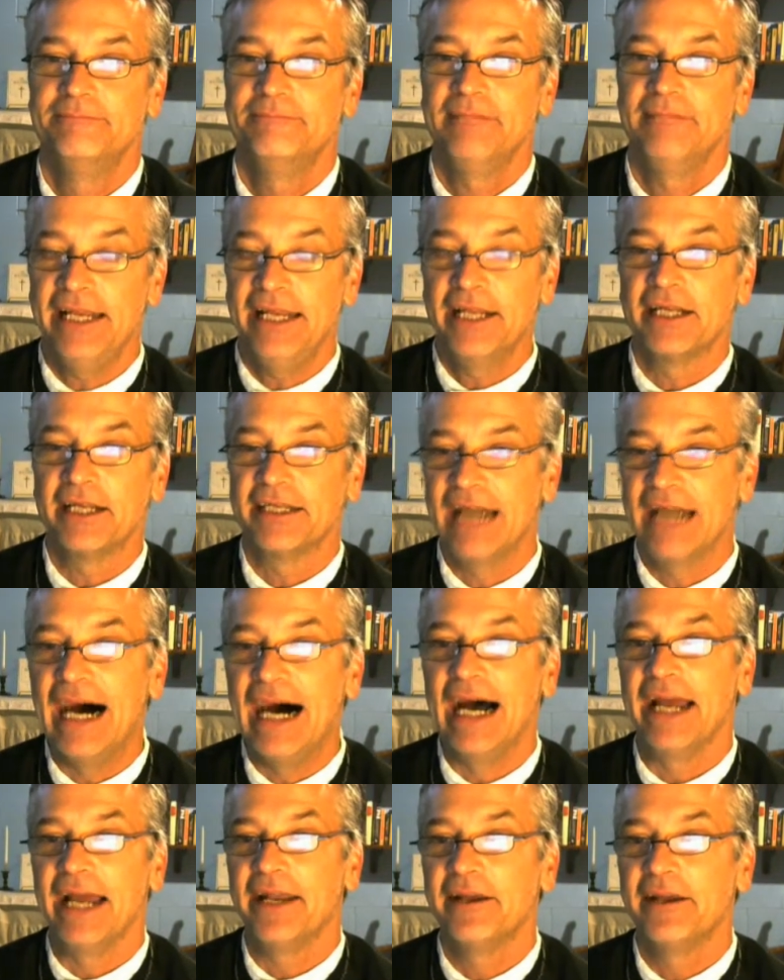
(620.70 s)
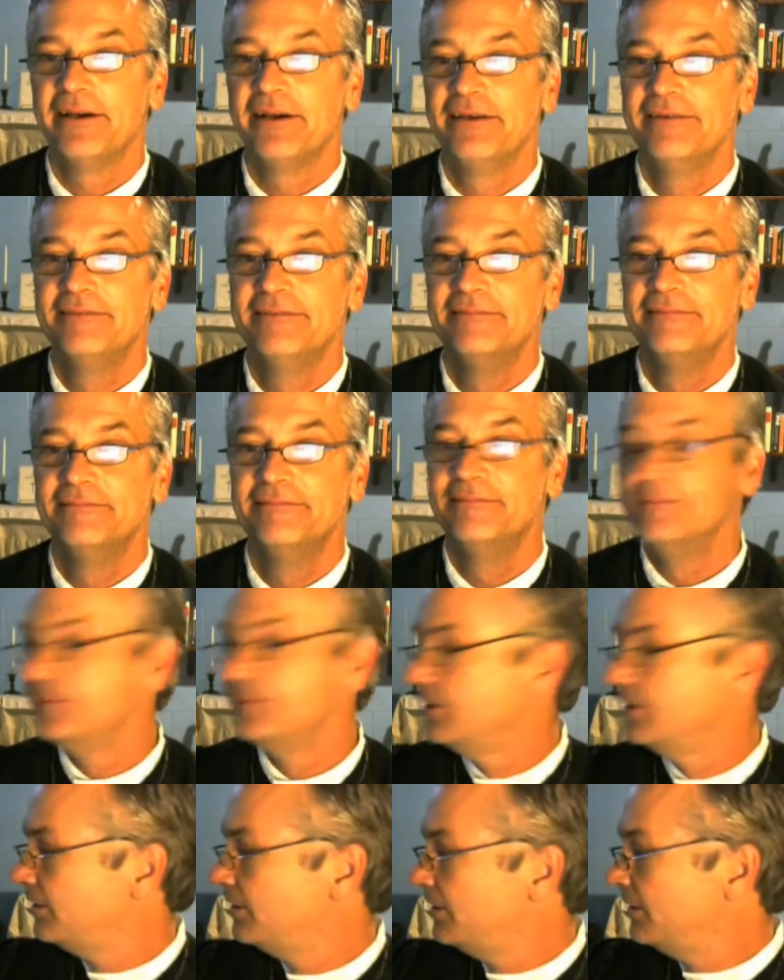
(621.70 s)
Enoch died.
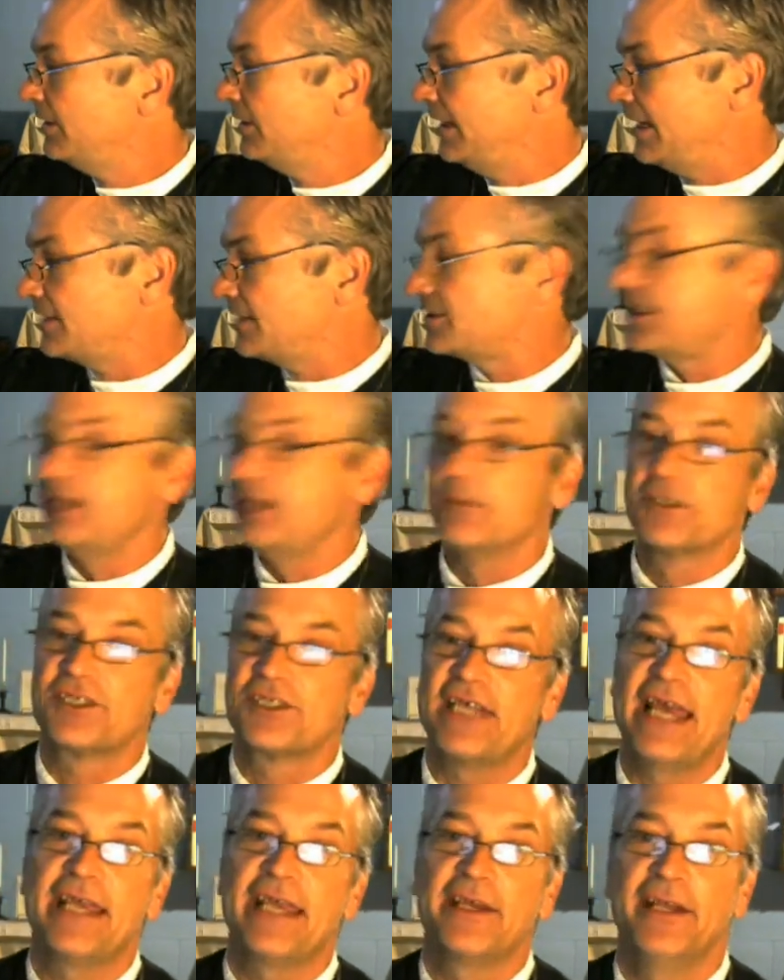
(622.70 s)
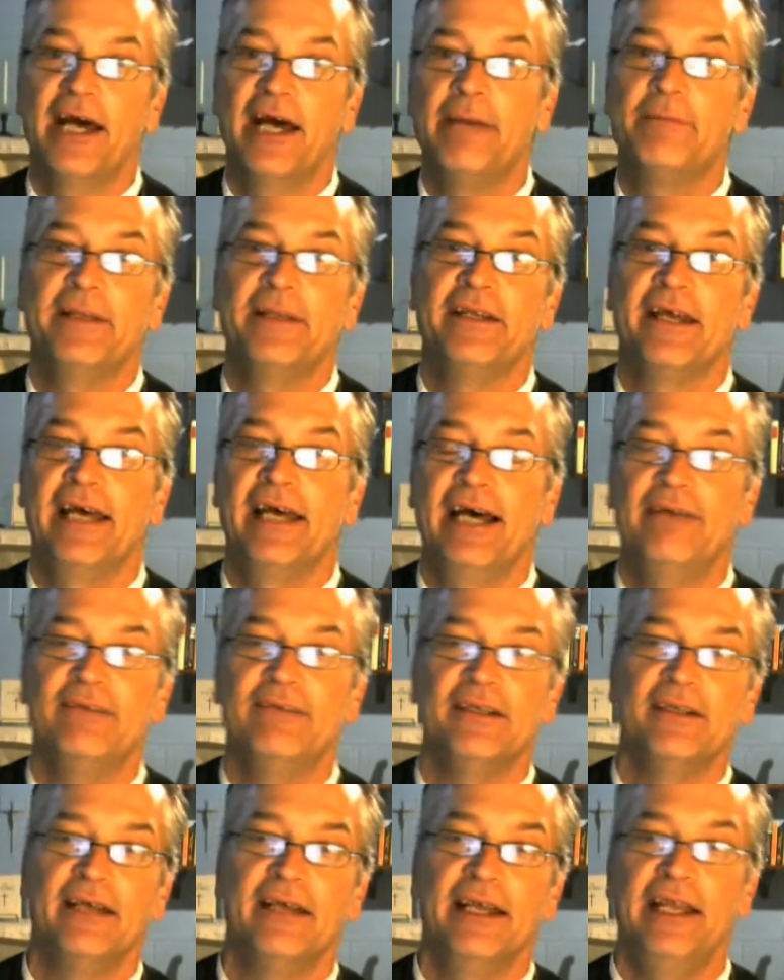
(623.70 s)
Yes, he was taken up into
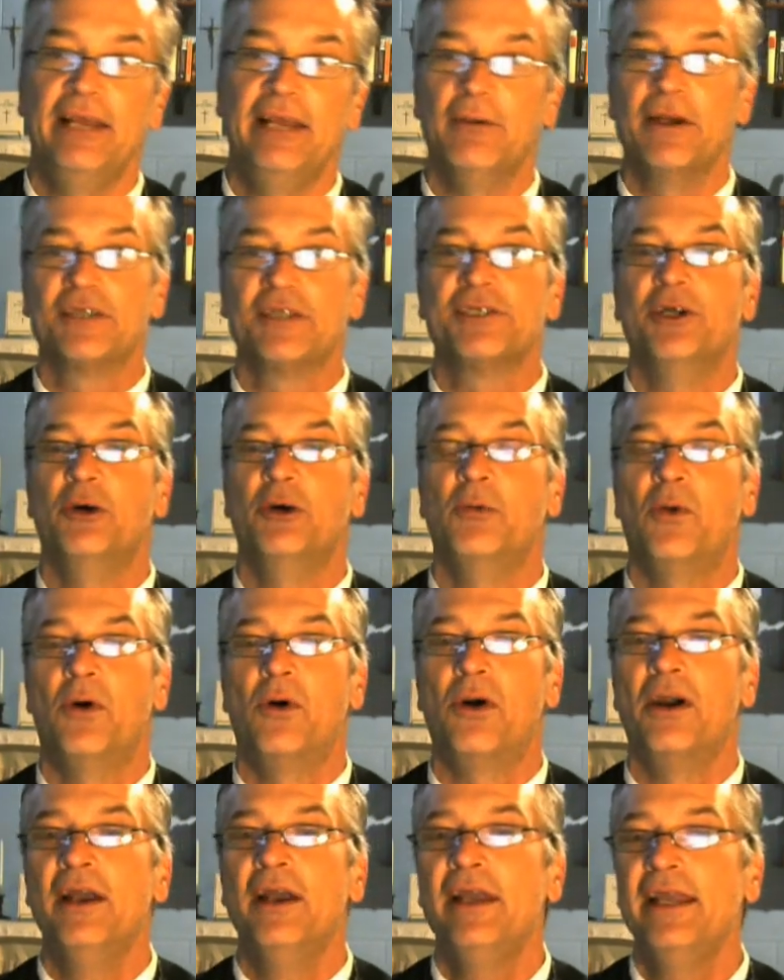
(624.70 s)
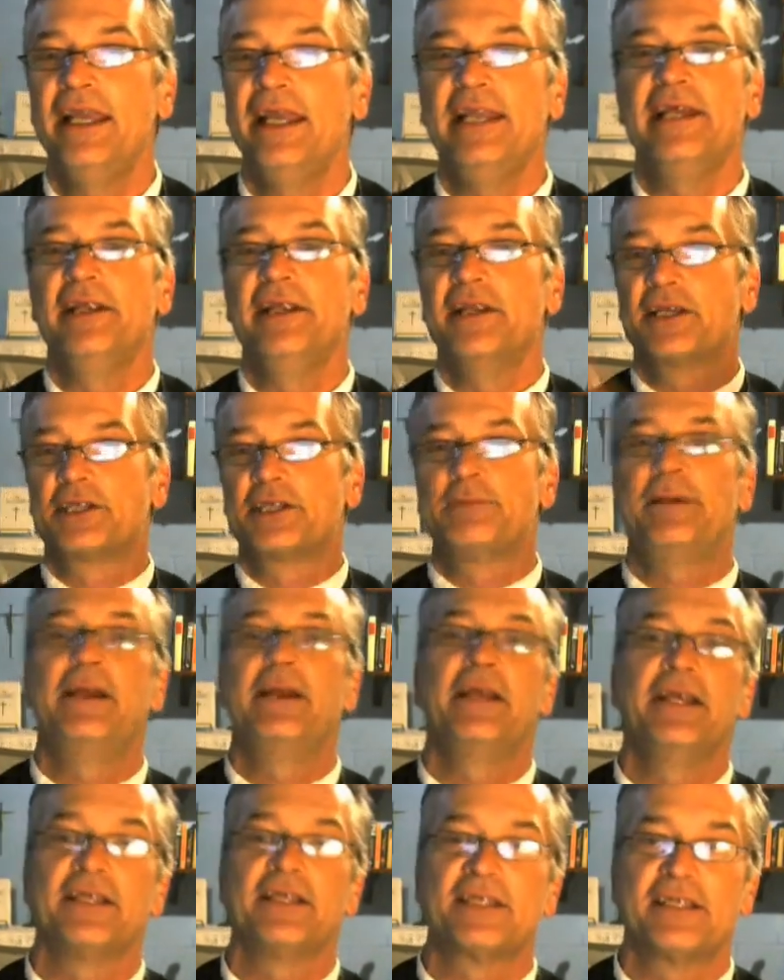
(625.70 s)
heaven, and he was no more. He didn't
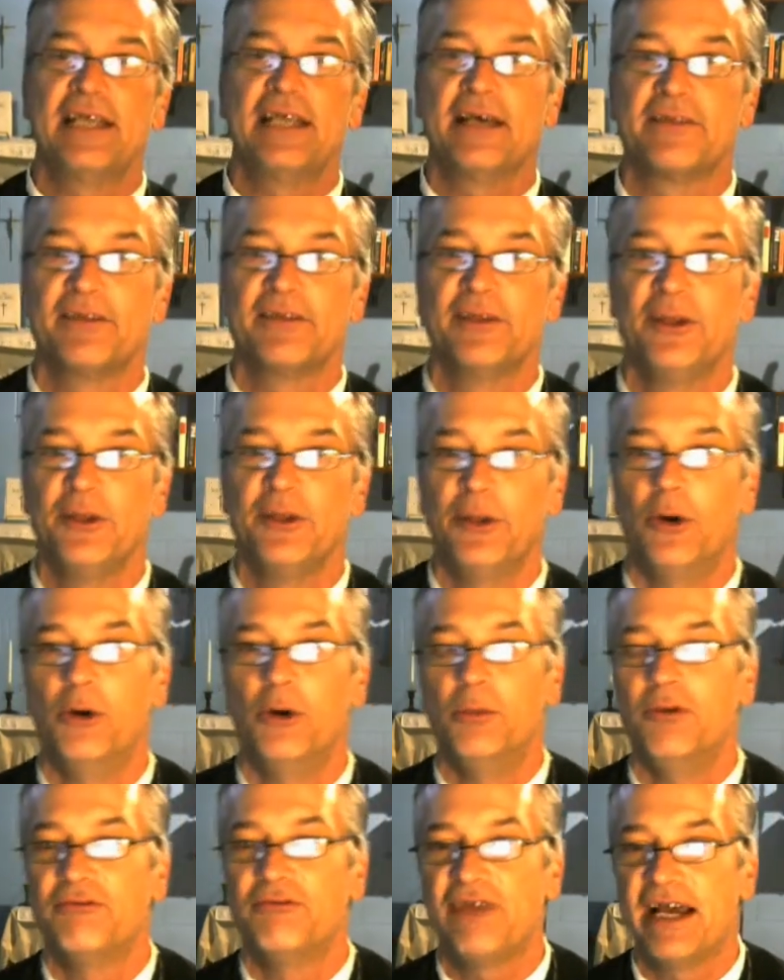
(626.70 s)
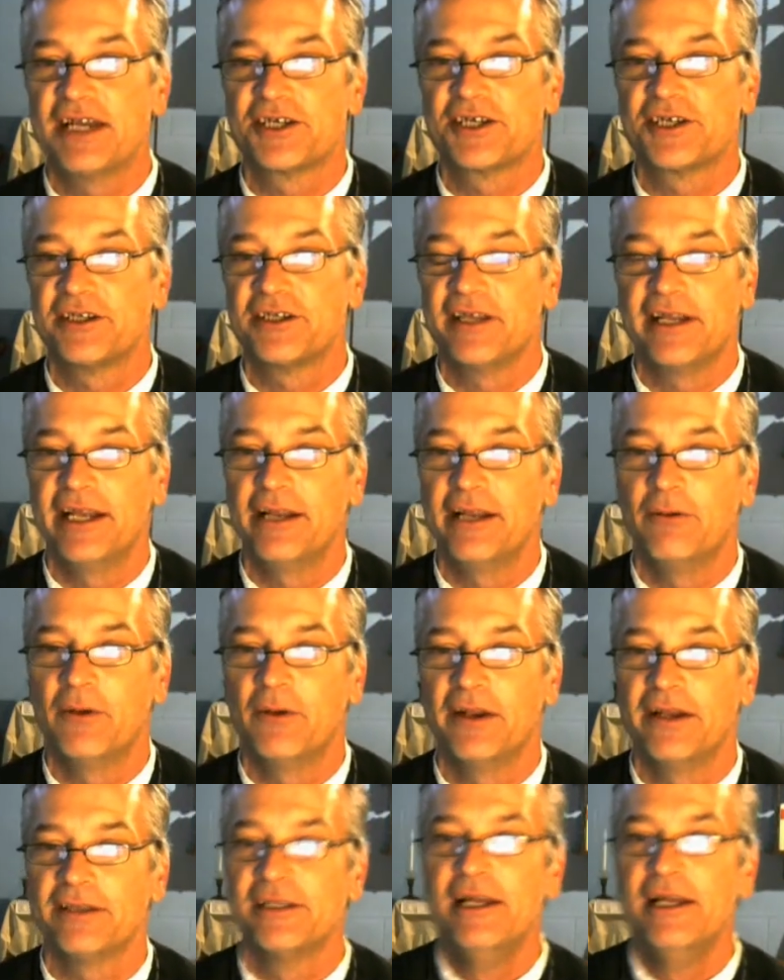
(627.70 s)
experience death in the normal fashion that anyone
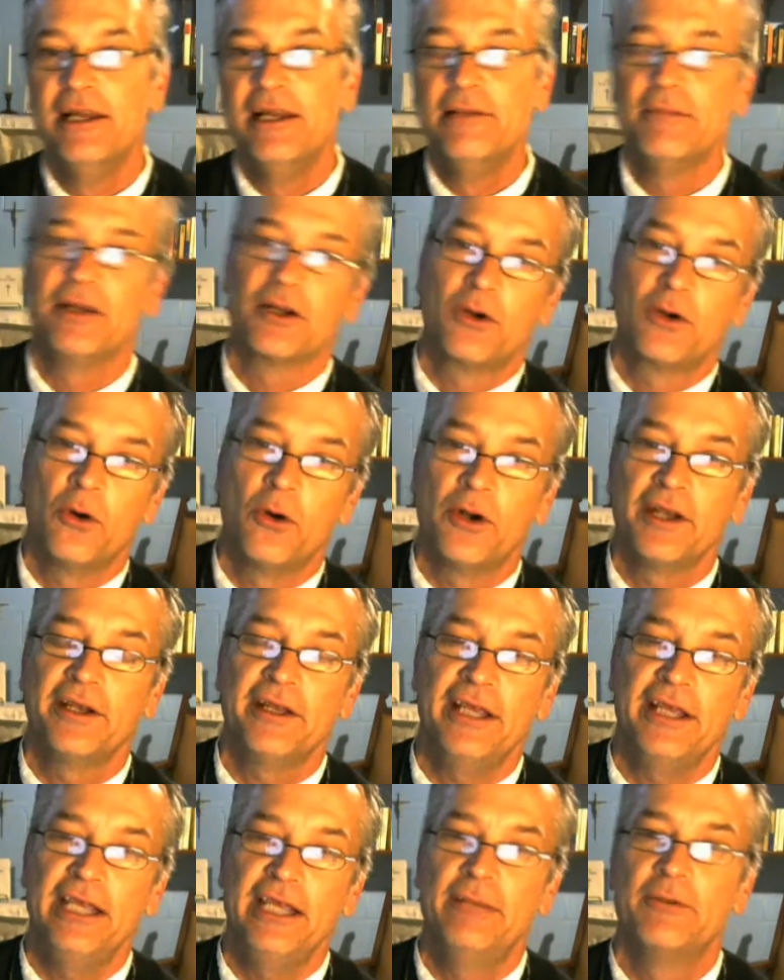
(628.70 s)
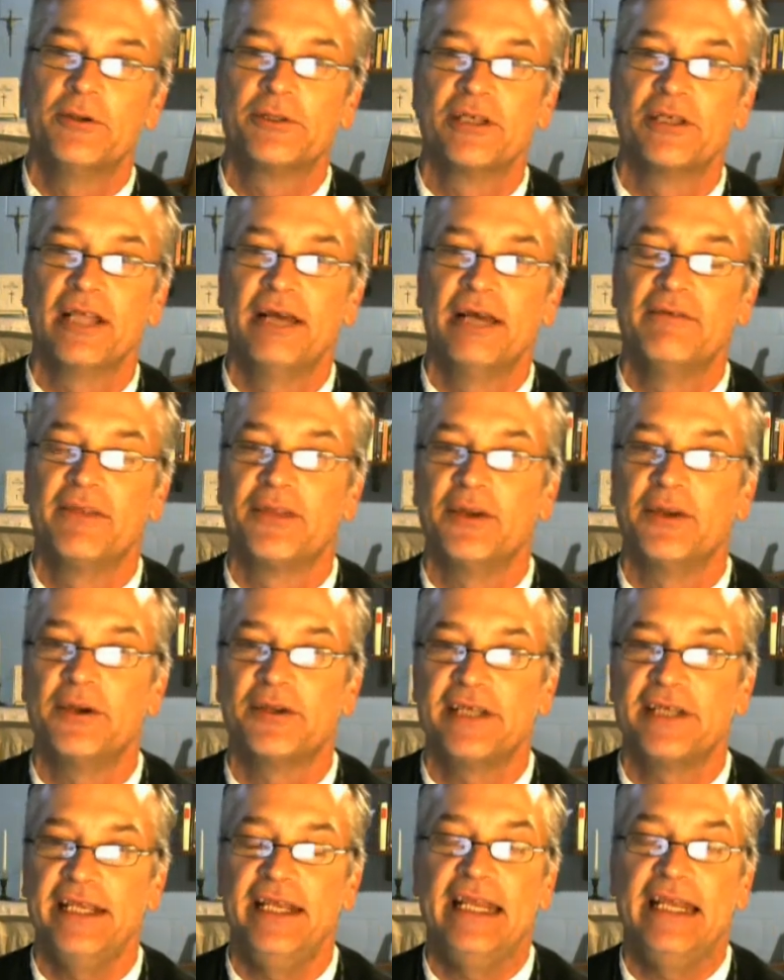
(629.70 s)
does. But according to Hebrews
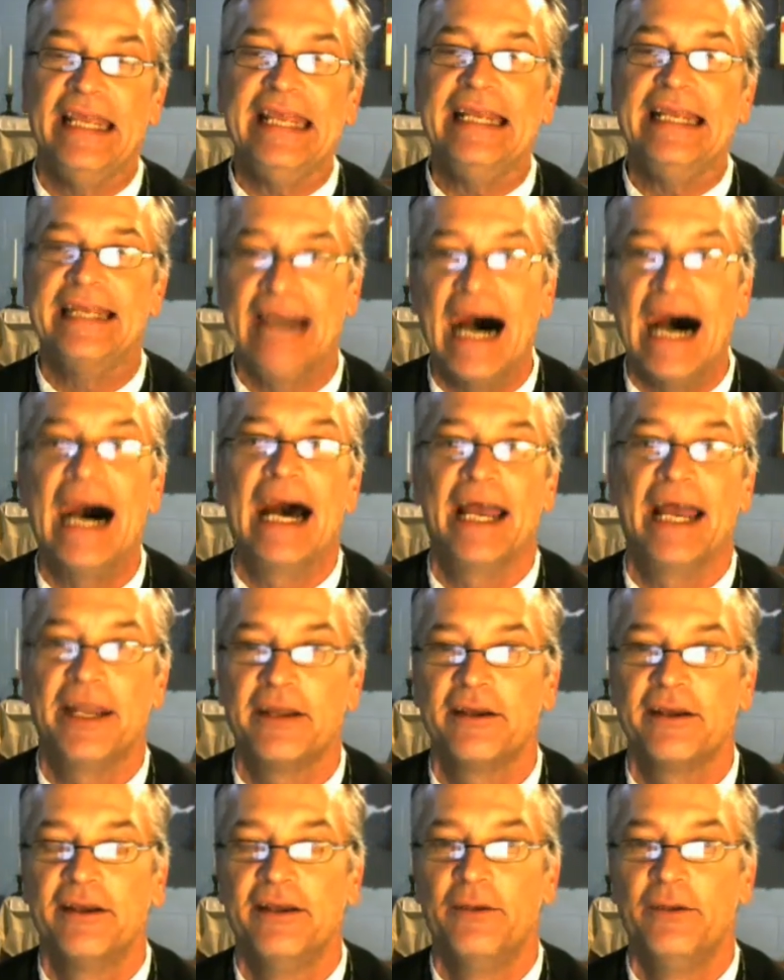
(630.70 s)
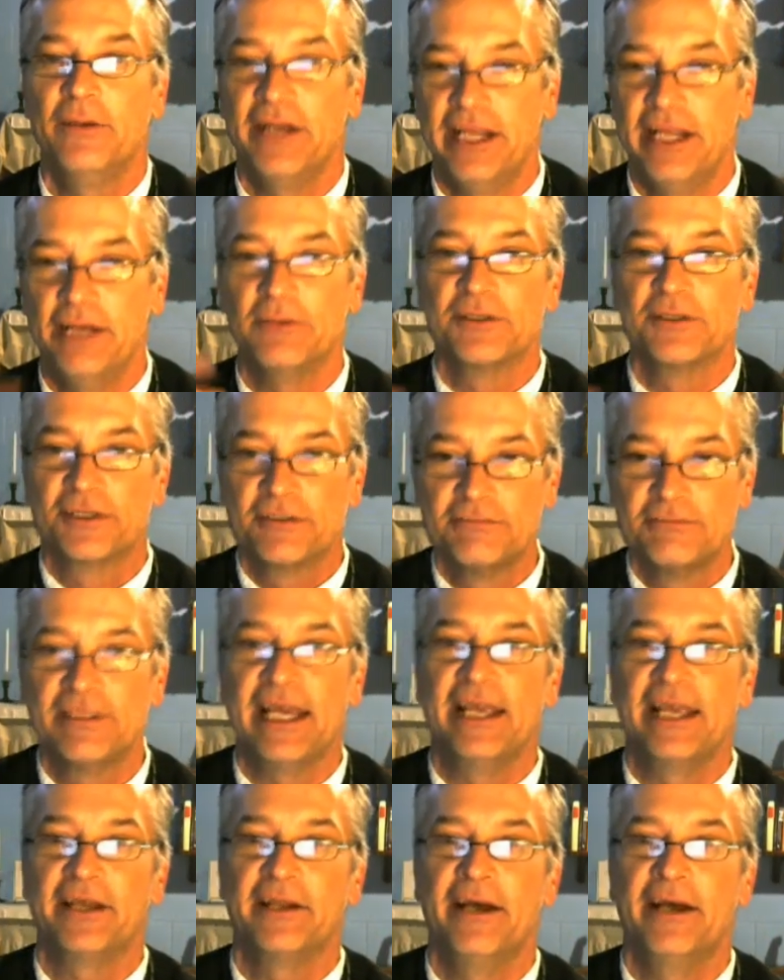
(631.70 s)
11:13, he died when he was
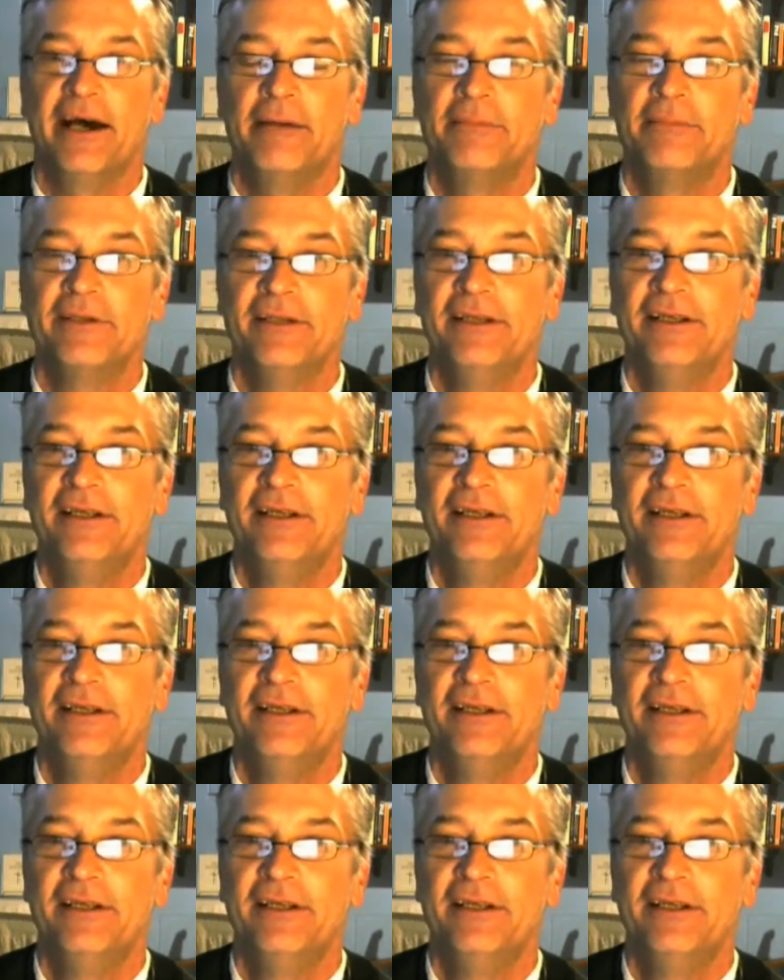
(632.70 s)
taken up.